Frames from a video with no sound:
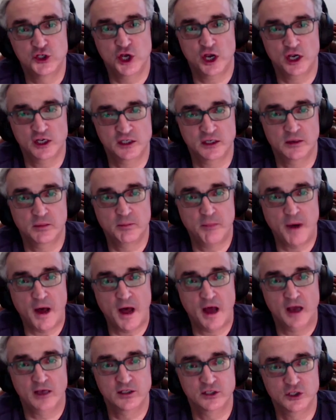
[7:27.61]
check
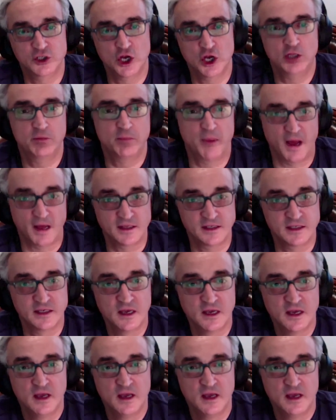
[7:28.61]
box chatbots.